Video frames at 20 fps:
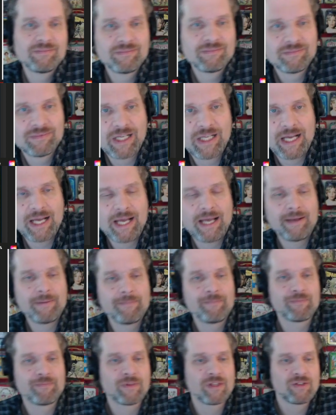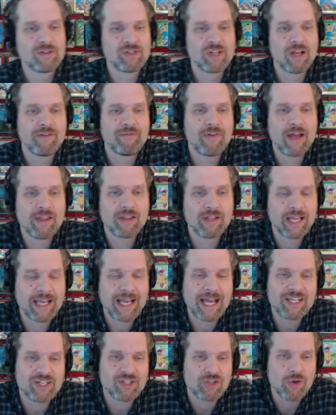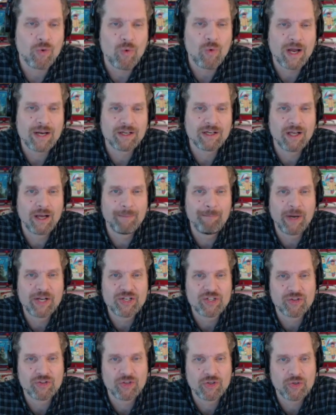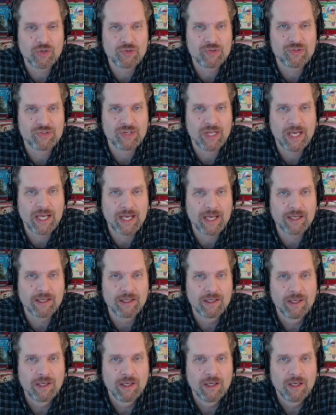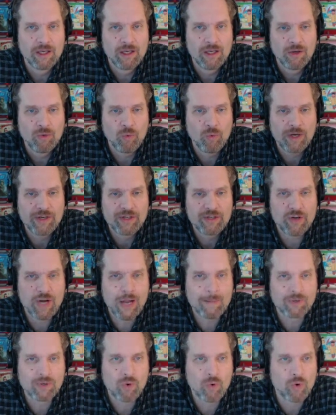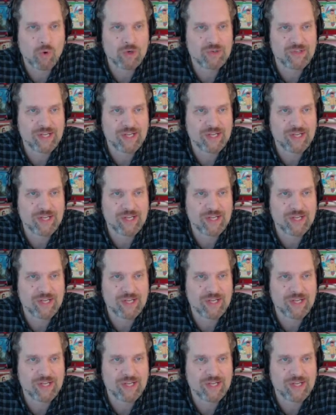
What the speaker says: stuff I just don't want a bunch of those 1-drop cores